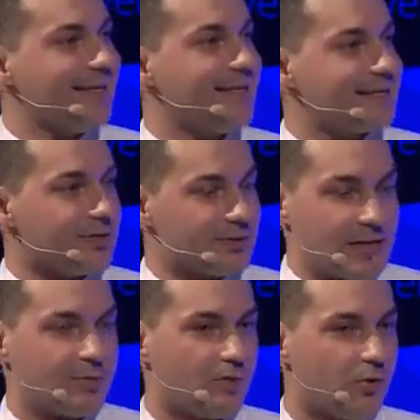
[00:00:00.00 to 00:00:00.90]
So
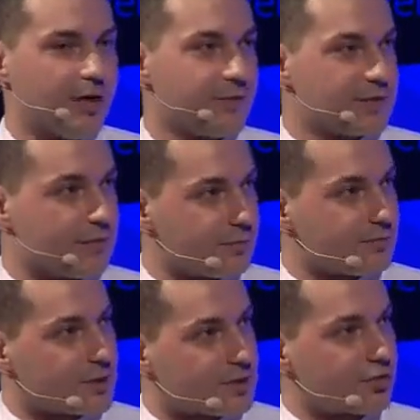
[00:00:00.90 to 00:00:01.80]
some of OEMs are
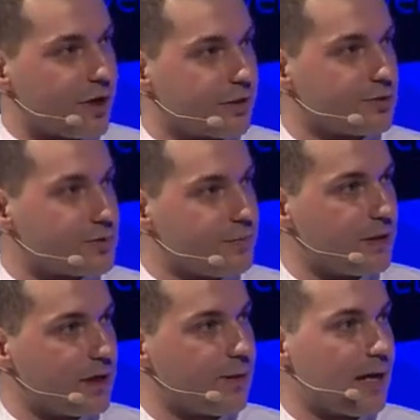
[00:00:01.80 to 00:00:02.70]
just trying to speed
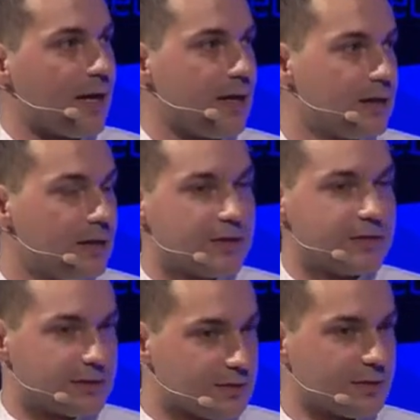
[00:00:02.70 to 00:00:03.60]
up and
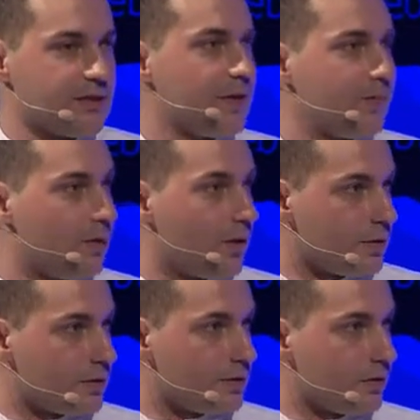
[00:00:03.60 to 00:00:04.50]
just give up
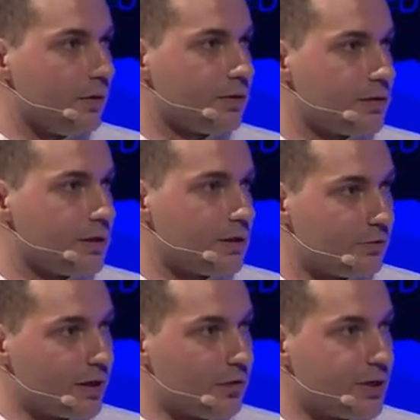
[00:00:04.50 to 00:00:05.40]
on the
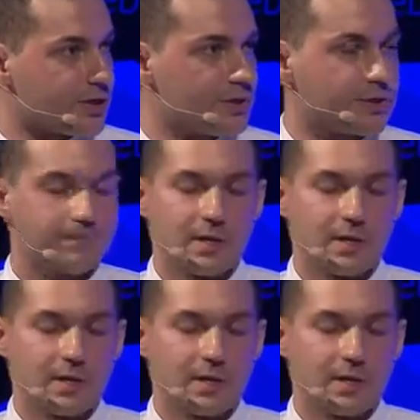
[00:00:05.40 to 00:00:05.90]
regulations.